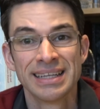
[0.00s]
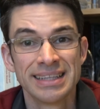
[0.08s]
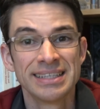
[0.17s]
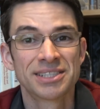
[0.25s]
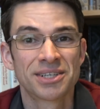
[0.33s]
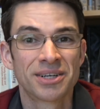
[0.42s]

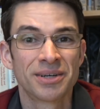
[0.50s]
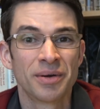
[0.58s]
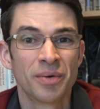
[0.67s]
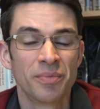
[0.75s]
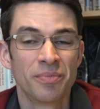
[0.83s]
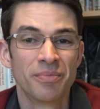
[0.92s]
These
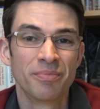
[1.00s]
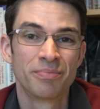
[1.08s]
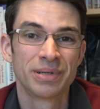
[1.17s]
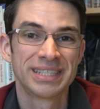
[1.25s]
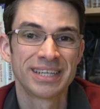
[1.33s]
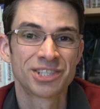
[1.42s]
are
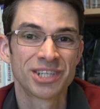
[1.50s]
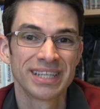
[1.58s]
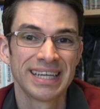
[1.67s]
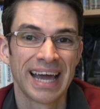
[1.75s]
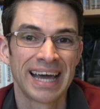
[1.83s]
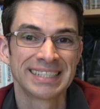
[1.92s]

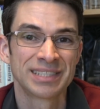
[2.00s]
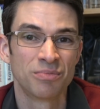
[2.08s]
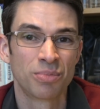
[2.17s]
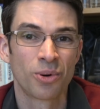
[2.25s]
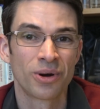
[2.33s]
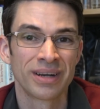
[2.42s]
potentially as
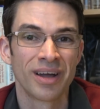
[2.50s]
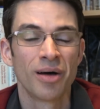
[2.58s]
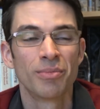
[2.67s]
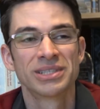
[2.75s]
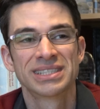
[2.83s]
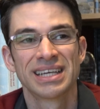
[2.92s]
important,
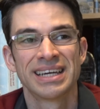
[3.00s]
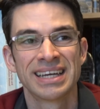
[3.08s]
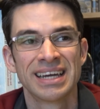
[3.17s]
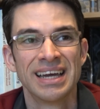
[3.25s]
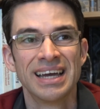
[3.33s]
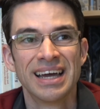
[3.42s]
almost
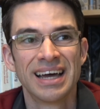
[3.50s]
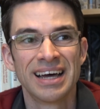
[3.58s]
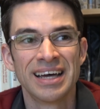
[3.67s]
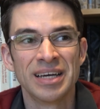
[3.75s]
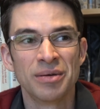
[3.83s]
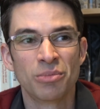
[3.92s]
like
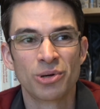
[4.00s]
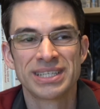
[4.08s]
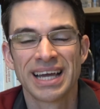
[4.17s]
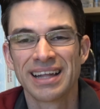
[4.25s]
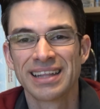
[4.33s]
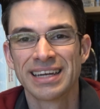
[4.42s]
uh,
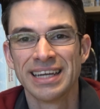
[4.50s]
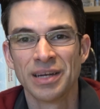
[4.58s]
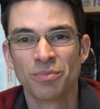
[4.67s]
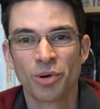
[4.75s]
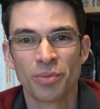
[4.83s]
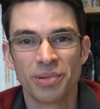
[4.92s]
mortality
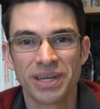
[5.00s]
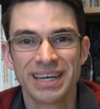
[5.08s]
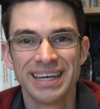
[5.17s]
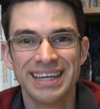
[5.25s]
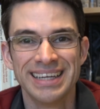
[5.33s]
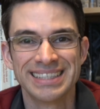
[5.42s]
and
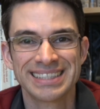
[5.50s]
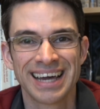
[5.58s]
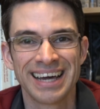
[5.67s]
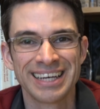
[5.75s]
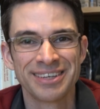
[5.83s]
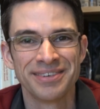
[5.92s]
morbidity is
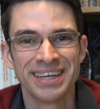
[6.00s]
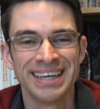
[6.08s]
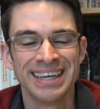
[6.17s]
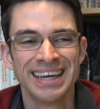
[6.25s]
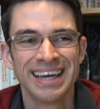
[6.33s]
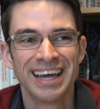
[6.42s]
kind of
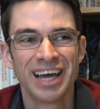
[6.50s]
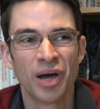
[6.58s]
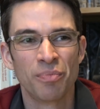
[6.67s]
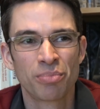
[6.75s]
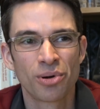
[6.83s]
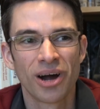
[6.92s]
a,
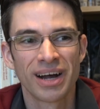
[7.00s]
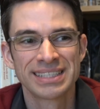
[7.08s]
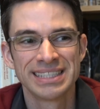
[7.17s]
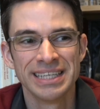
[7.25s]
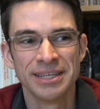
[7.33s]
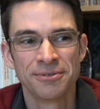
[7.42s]
a
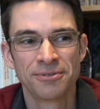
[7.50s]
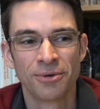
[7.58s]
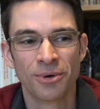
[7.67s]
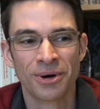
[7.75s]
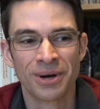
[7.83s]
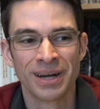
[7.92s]
proxy
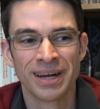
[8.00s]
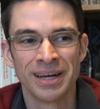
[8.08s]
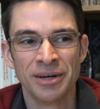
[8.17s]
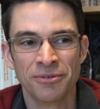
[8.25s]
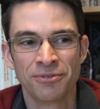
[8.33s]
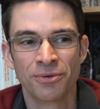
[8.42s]
for
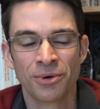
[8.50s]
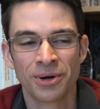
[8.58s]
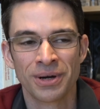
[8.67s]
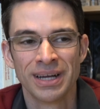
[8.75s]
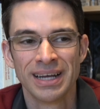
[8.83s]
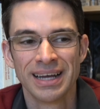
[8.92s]
uh,
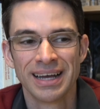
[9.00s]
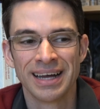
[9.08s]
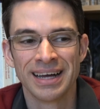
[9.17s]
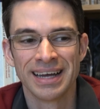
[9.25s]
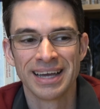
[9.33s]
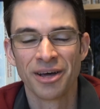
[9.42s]
for
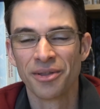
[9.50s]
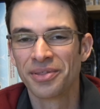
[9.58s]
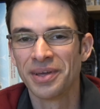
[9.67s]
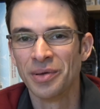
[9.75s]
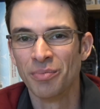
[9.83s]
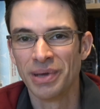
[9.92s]
uh,
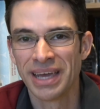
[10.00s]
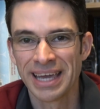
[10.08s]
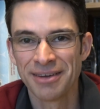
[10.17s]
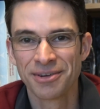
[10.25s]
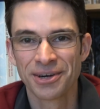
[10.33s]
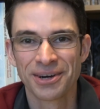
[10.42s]
healthy
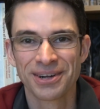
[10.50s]
behavior.